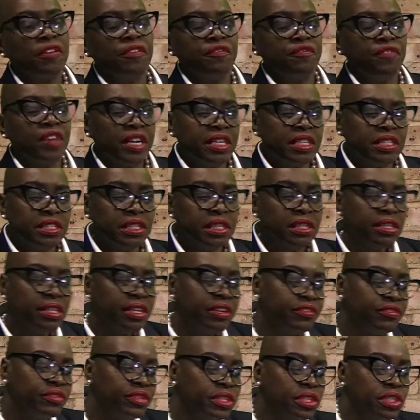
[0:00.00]
affecting the
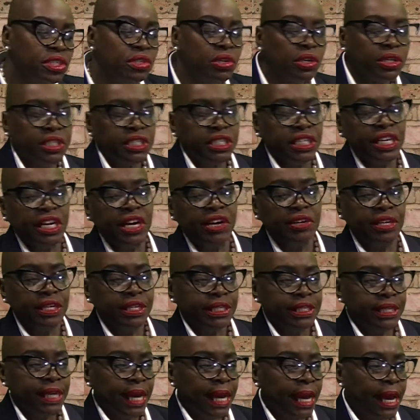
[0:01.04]
liver, it started tearing
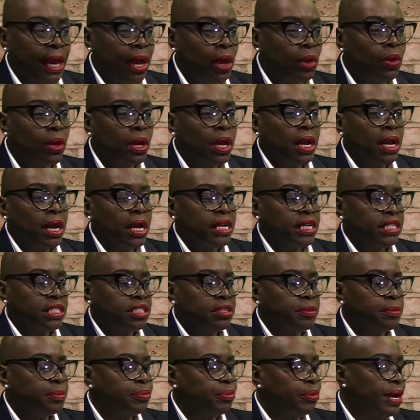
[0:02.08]
it down. It's
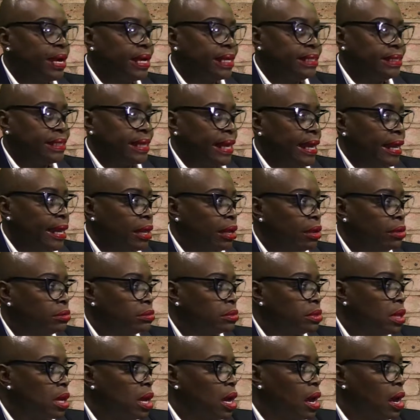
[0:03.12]
the breakdown
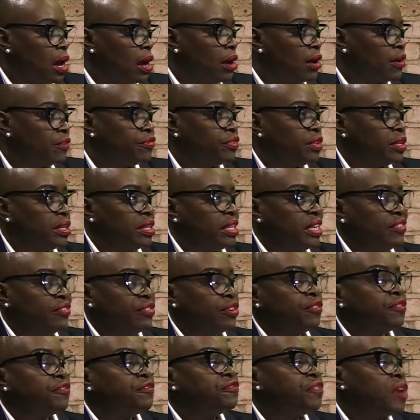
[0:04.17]
of the
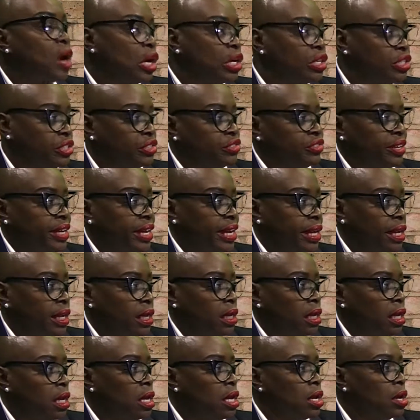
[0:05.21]
liver functioning.
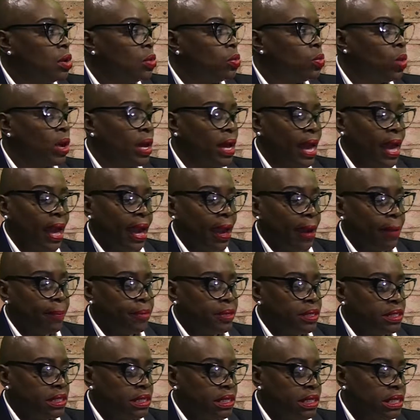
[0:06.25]
What
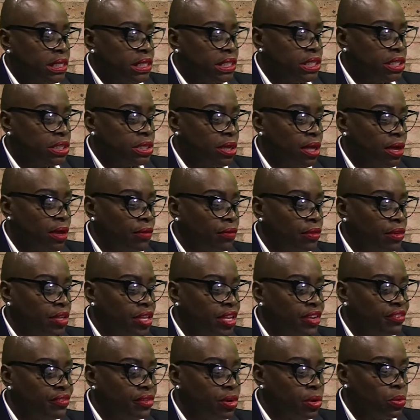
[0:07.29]
happens is the
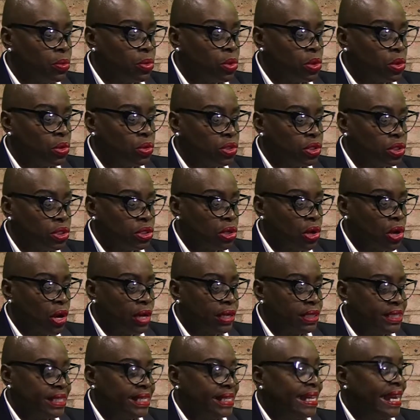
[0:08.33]
liver will
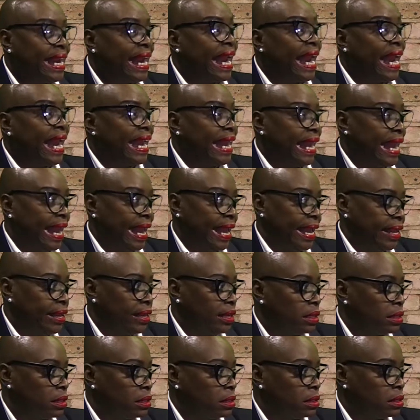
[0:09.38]
start decaying,
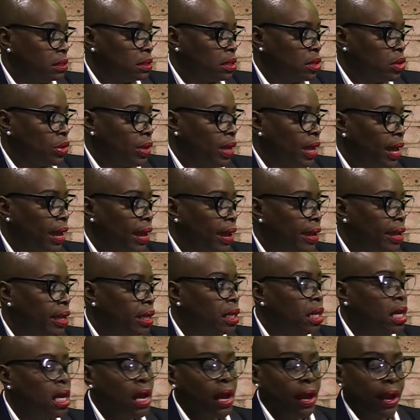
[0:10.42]
okay,
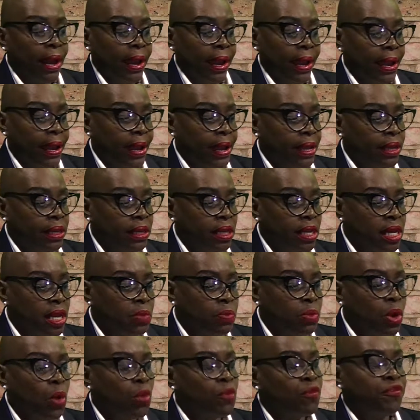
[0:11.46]
and
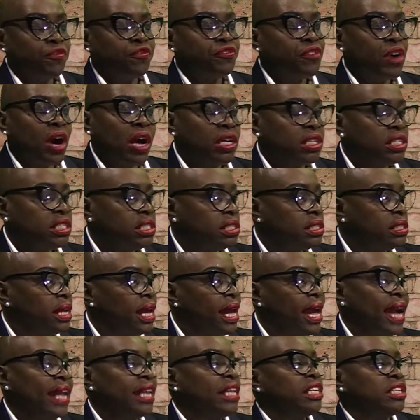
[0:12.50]
it won't function
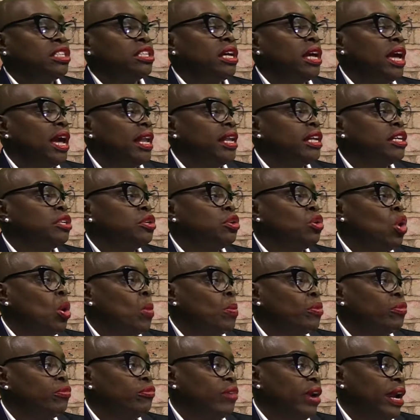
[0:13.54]
at a
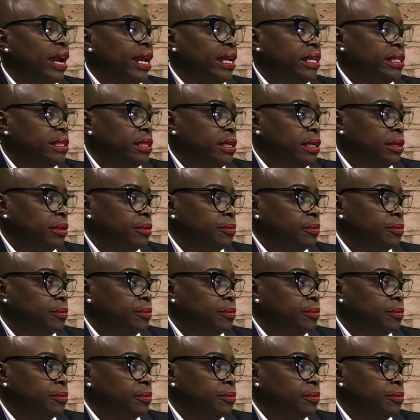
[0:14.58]
normal rate.